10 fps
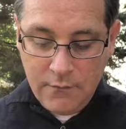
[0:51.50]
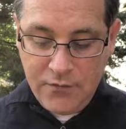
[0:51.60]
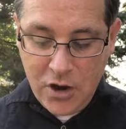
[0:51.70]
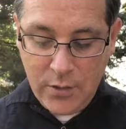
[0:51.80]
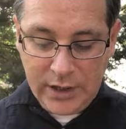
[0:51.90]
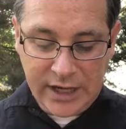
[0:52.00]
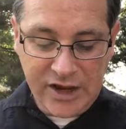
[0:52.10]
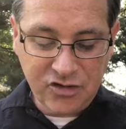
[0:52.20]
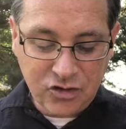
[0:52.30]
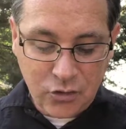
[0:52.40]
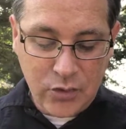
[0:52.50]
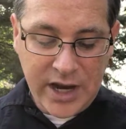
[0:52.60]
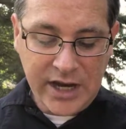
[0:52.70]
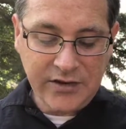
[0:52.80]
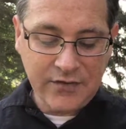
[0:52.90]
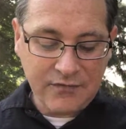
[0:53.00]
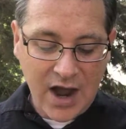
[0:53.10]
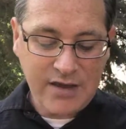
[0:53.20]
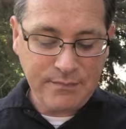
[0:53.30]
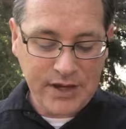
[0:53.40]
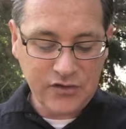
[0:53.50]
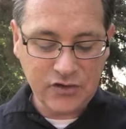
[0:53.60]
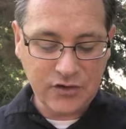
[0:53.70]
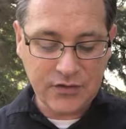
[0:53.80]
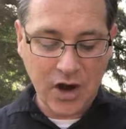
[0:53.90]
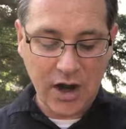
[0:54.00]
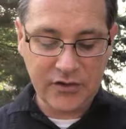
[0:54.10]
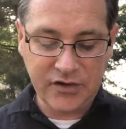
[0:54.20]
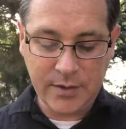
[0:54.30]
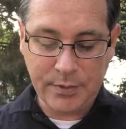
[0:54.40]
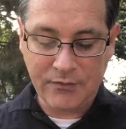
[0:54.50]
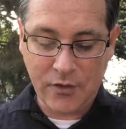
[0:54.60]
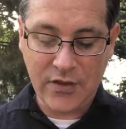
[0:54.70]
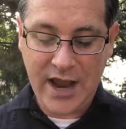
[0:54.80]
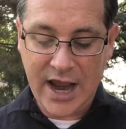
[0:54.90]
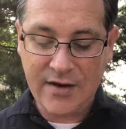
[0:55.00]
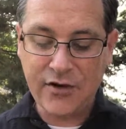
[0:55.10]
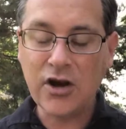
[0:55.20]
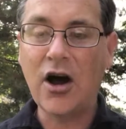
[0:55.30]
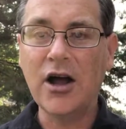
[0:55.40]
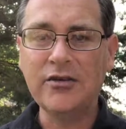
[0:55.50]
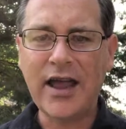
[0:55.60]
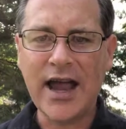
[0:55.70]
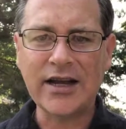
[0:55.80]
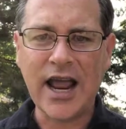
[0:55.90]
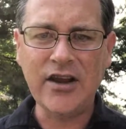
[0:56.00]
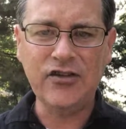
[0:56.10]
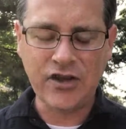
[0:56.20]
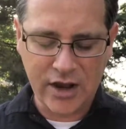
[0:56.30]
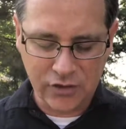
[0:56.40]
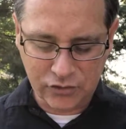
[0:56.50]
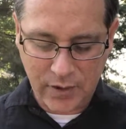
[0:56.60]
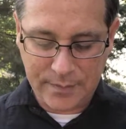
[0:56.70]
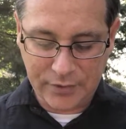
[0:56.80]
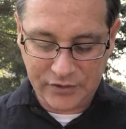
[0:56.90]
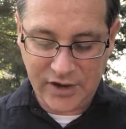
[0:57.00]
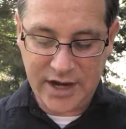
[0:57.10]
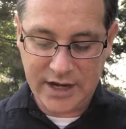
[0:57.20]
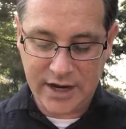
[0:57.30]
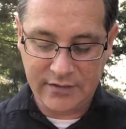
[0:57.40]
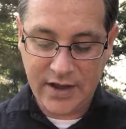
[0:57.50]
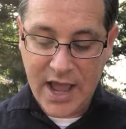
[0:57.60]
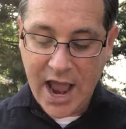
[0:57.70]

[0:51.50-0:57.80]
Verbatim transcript: View at least three to five pieces of content before they ever contact a sales representative.